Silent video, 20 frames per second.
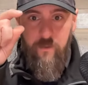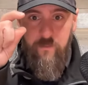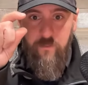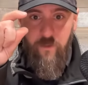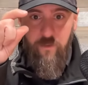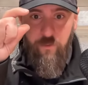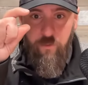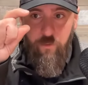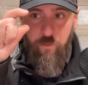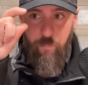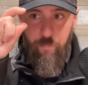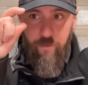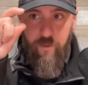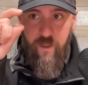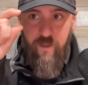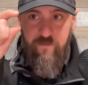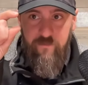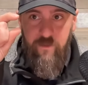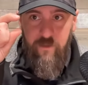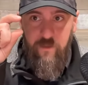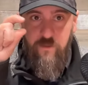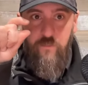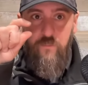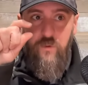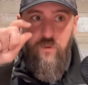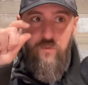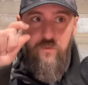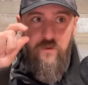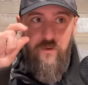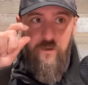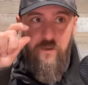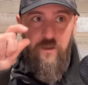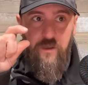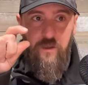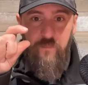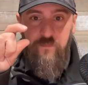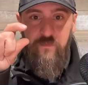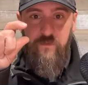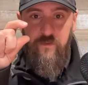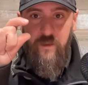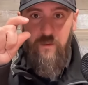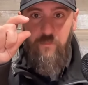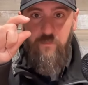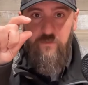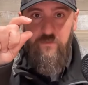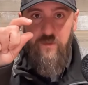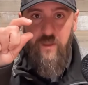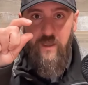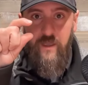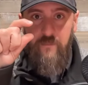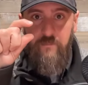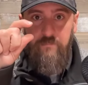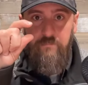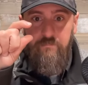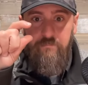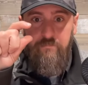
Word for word: the little plastic communion cups. It was like yeah.